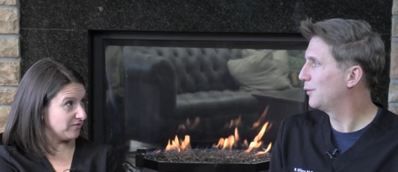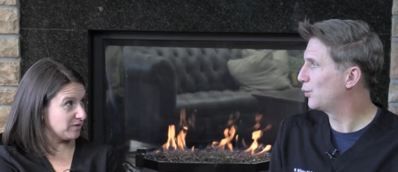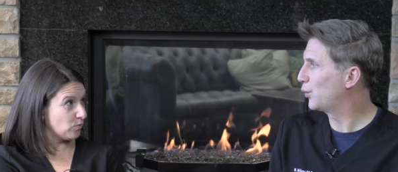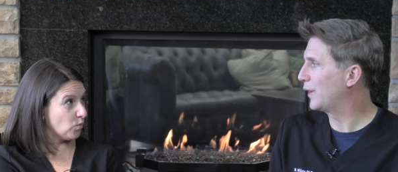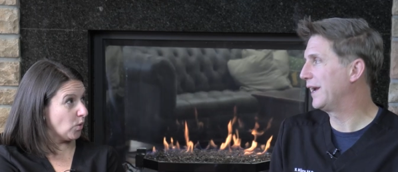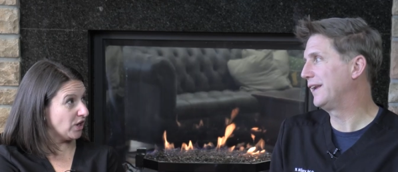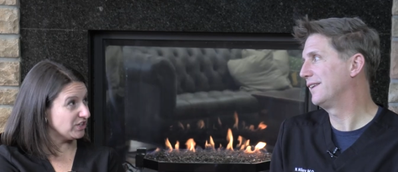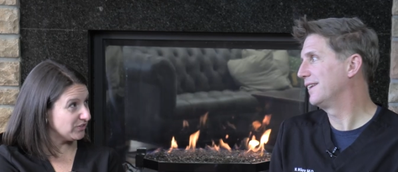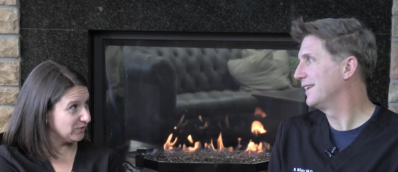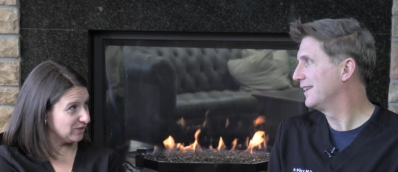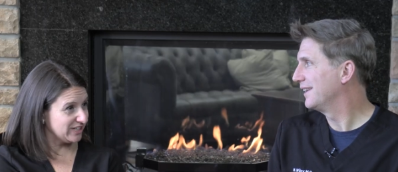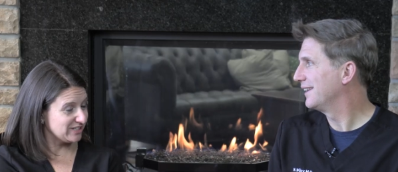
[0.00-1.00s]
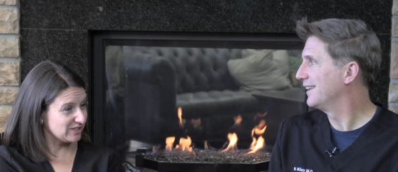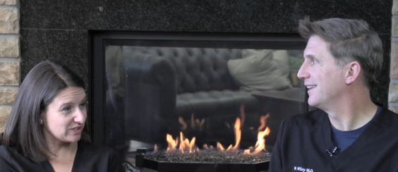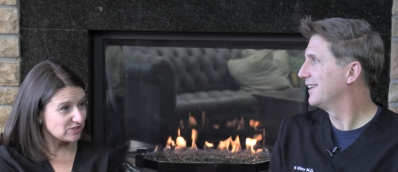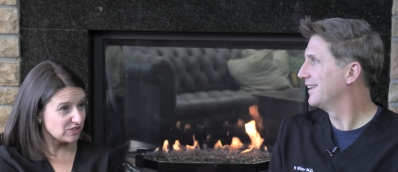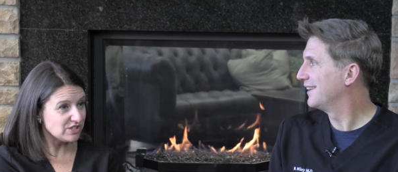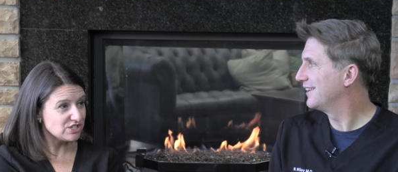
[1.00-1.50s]
Speaker 1: having right. wonderful LASIK
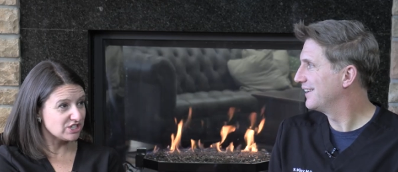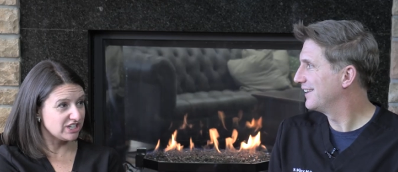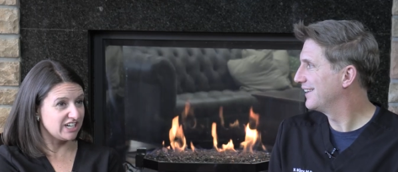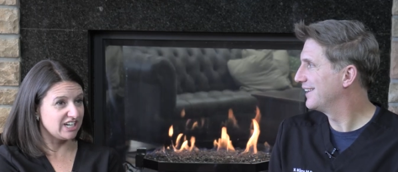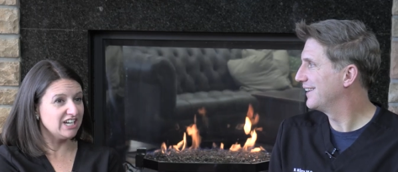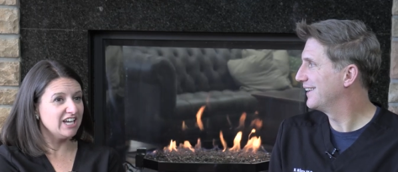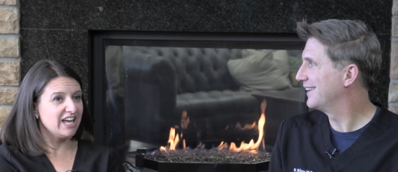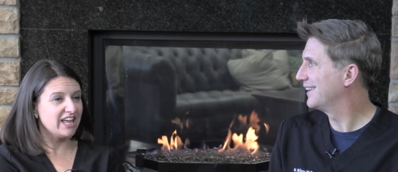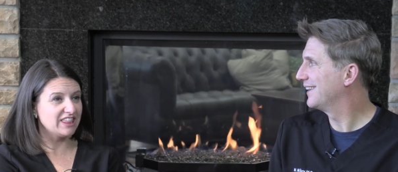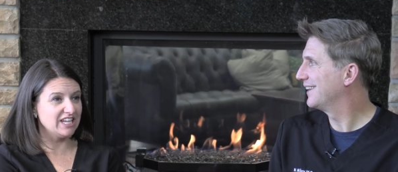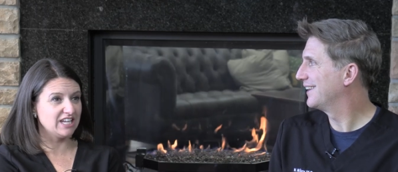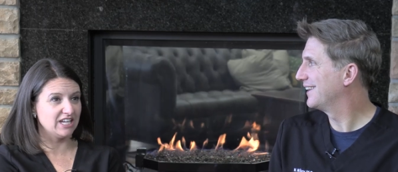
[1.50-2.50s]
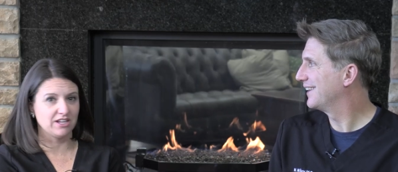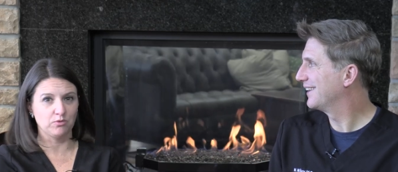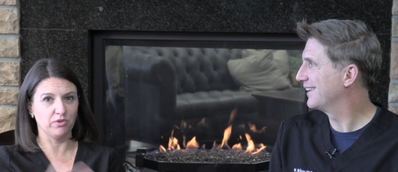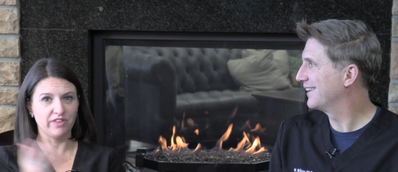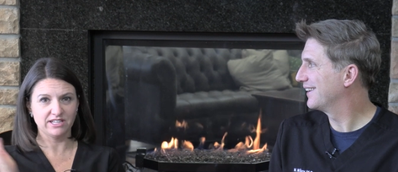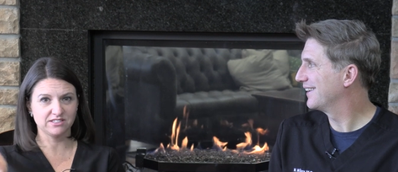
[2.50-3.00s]
surgery thinking, well,
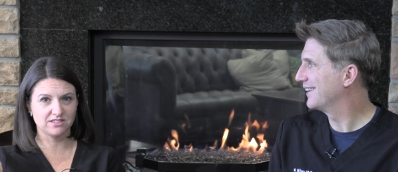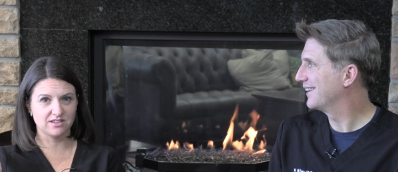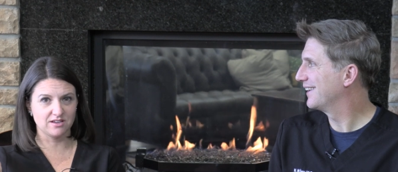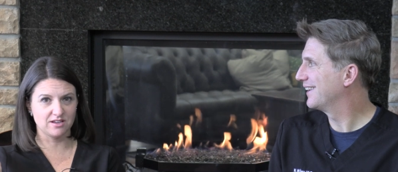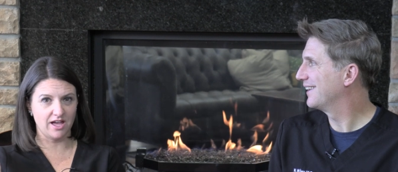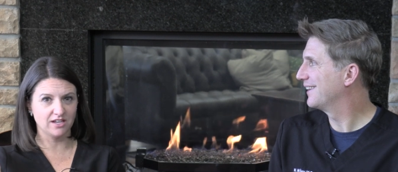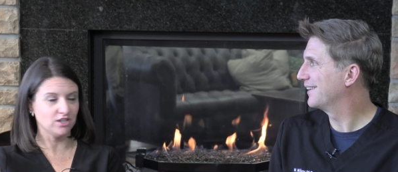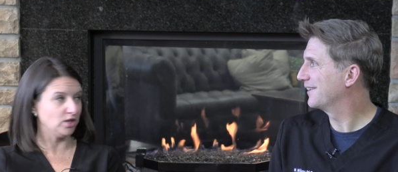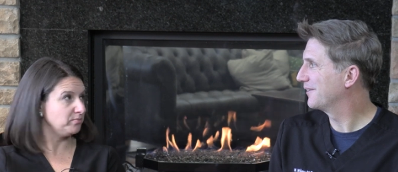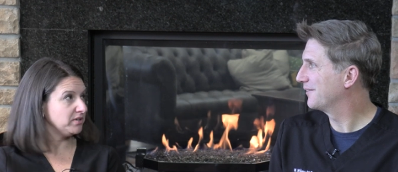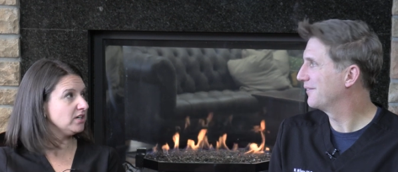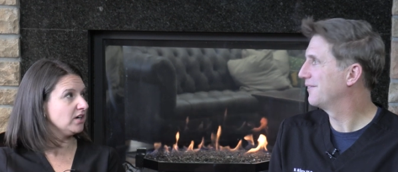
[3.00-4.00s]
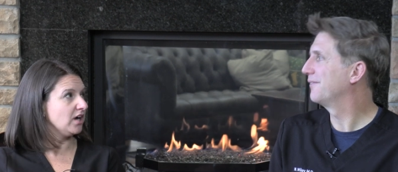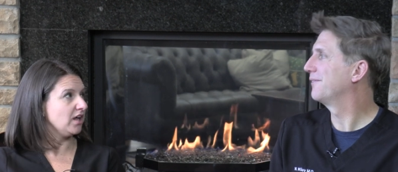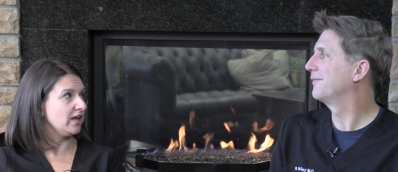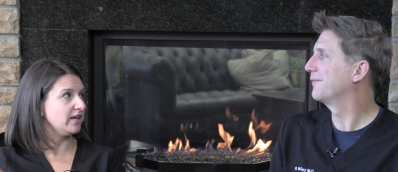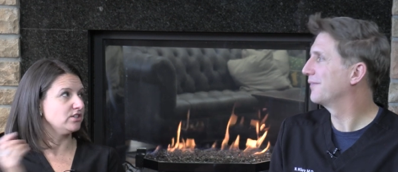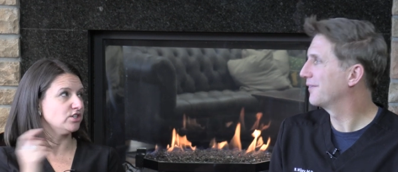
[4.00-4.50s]
that's the end all be all.
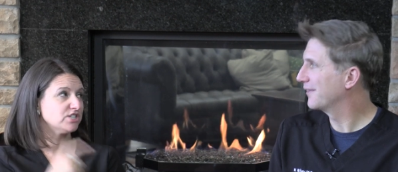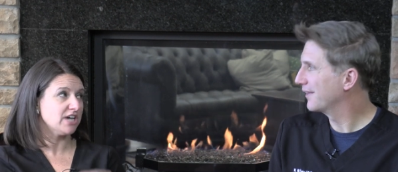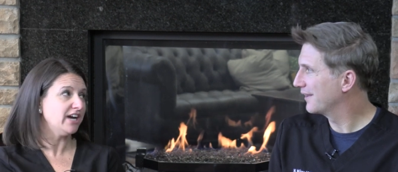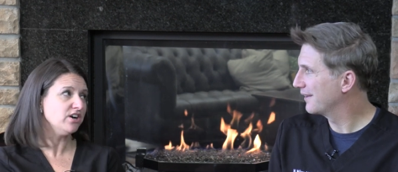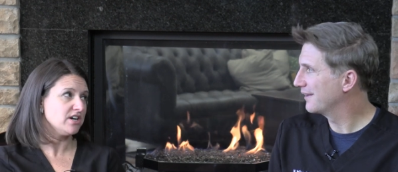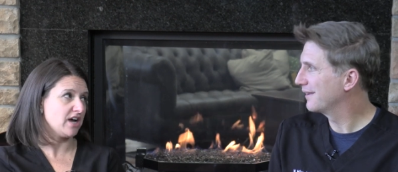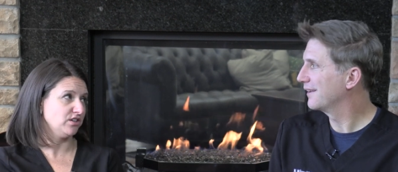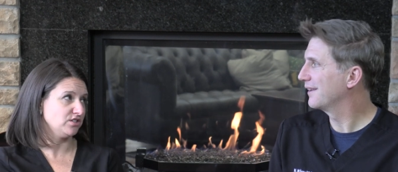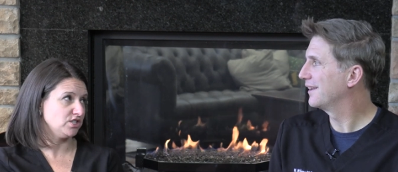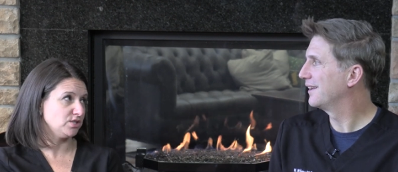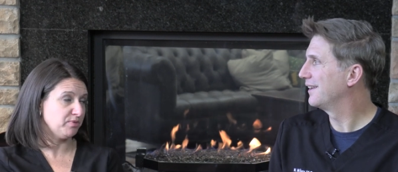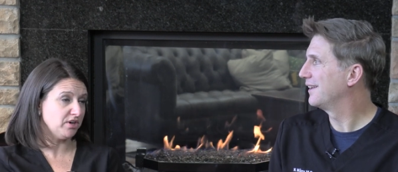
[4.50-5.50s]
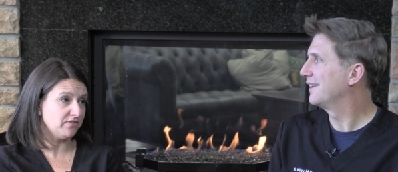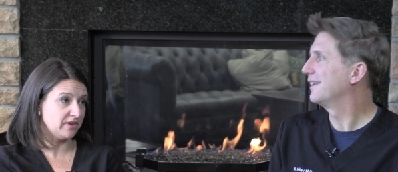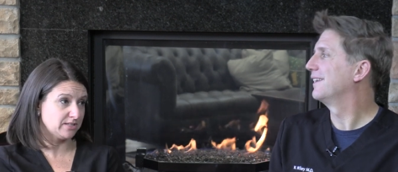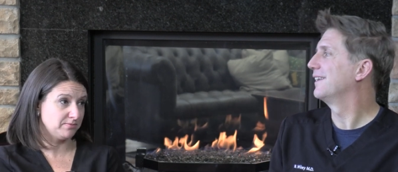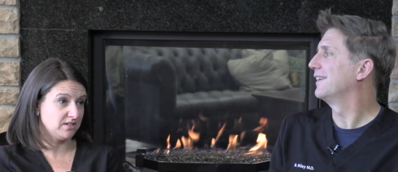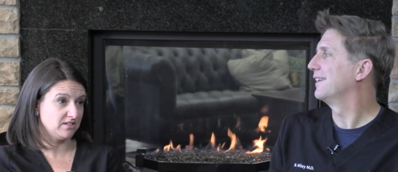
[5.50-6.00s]
And your tire analogy is
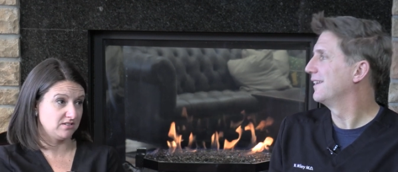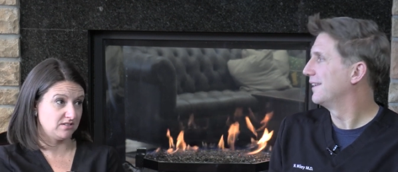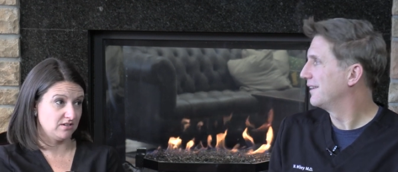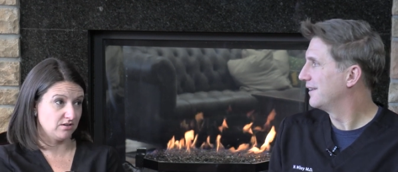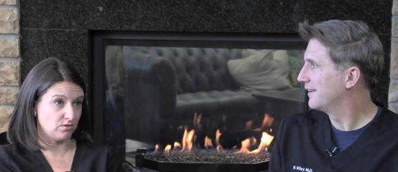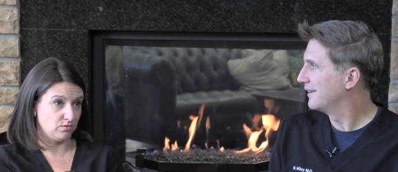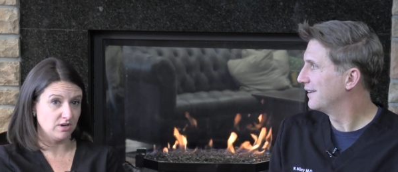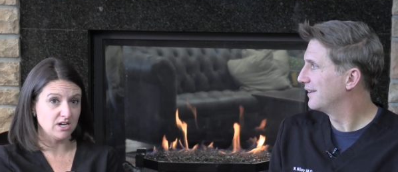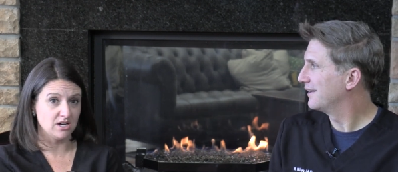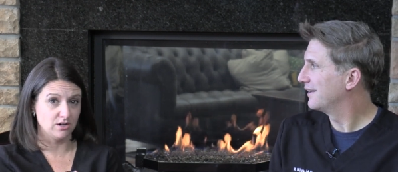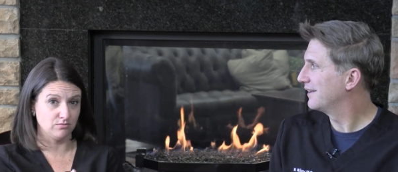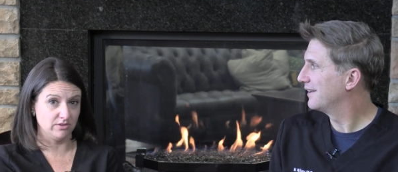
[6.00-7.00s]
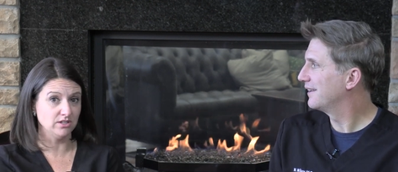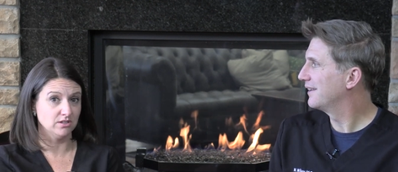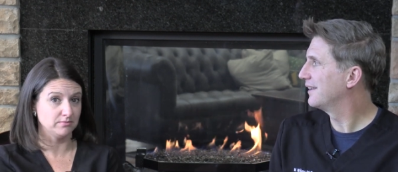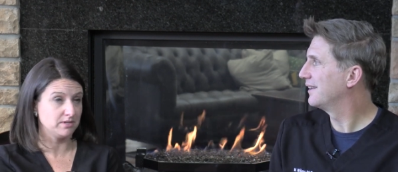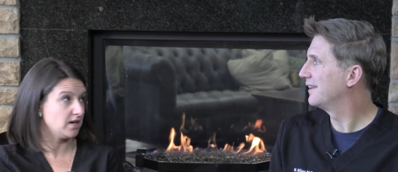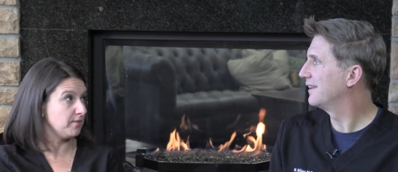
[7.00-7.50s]
perfect because their cornea will
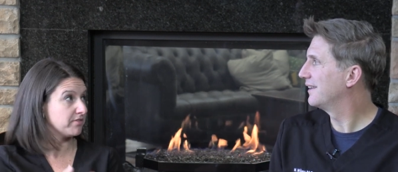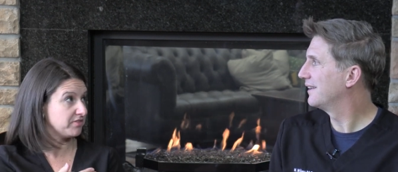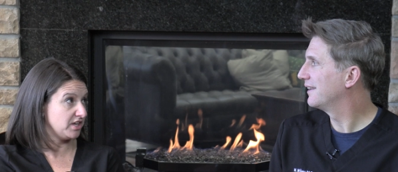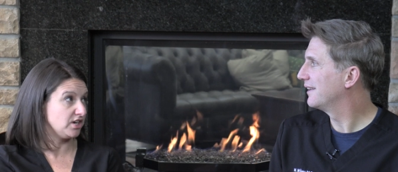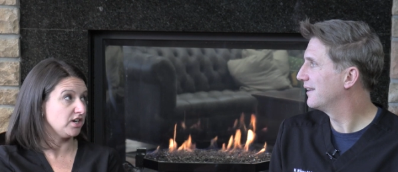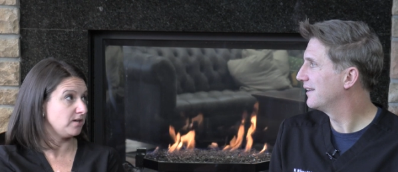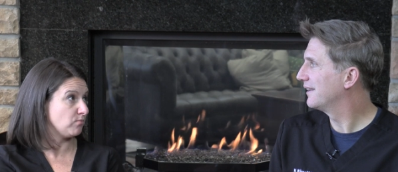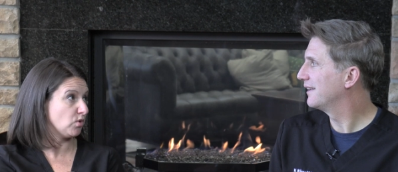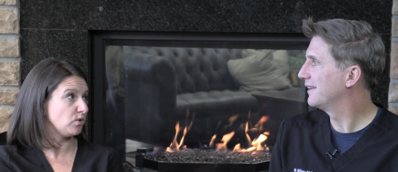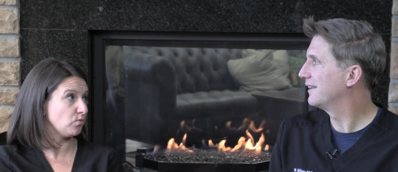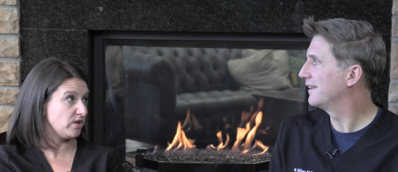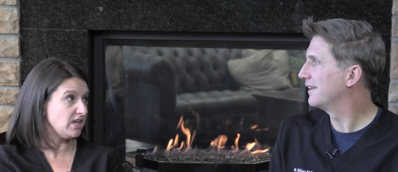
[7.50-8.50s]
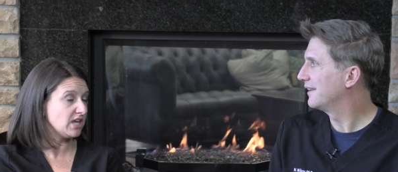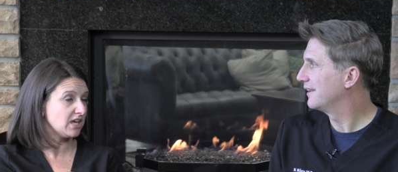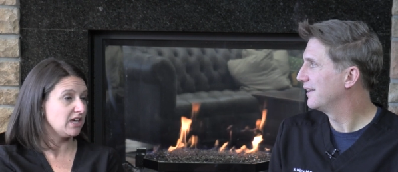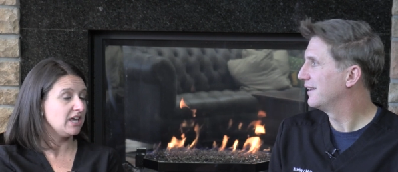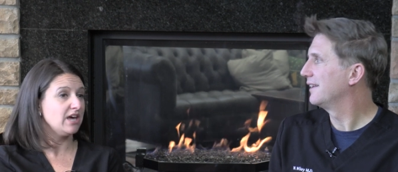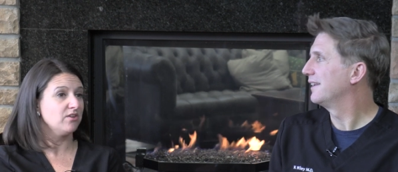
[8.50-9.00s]
become thinner and more weak
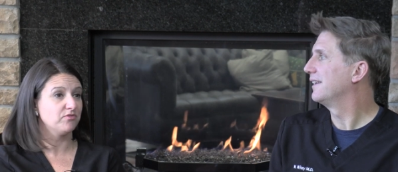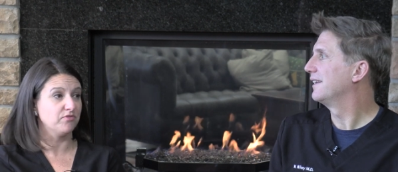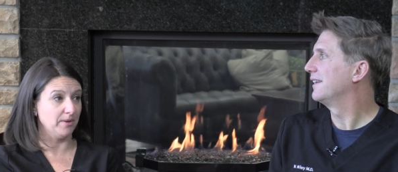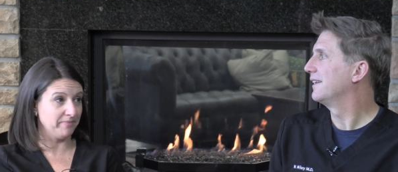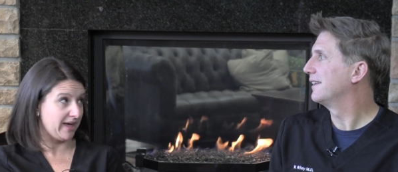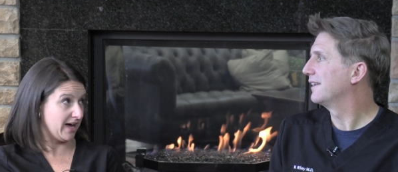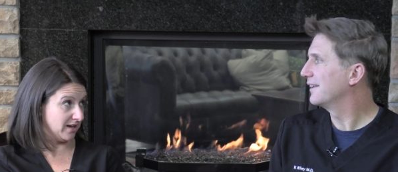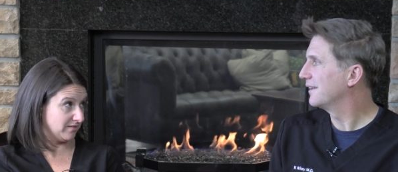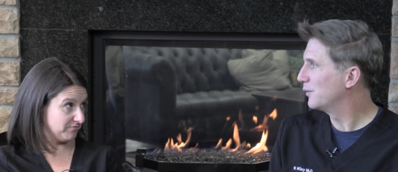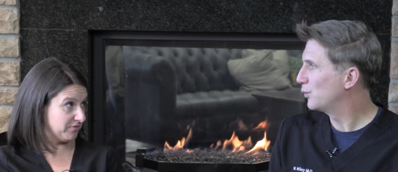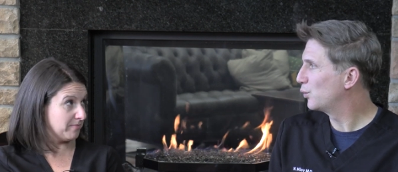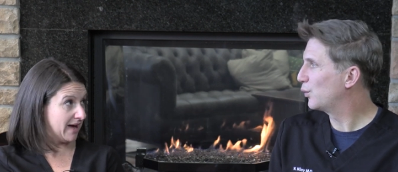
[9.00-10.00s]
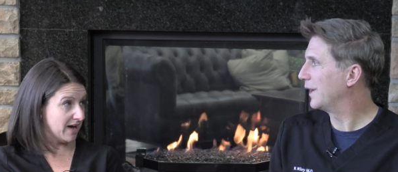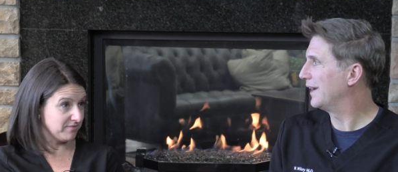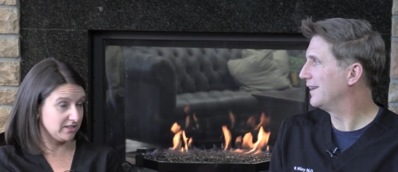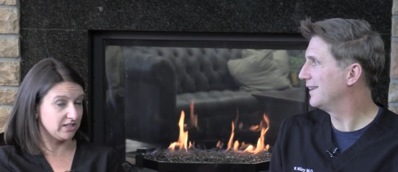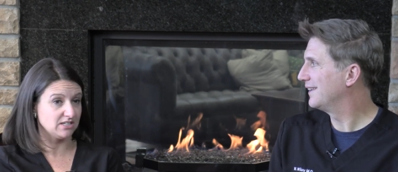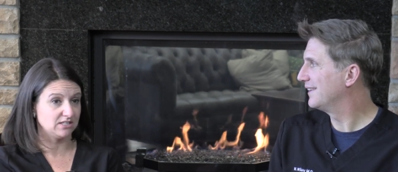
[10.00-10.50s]
from that, from right. having
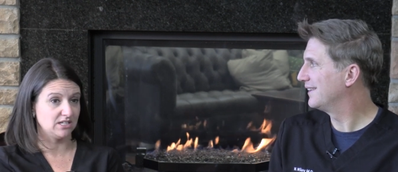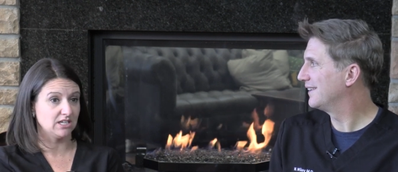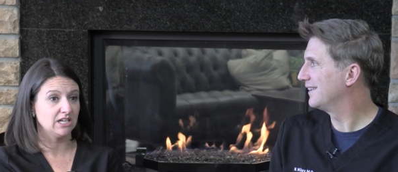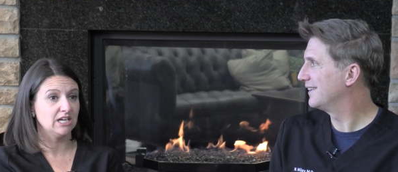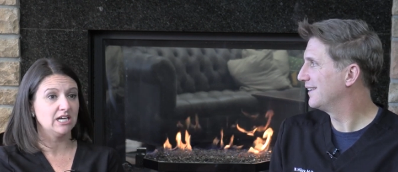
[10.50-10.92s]
LASIK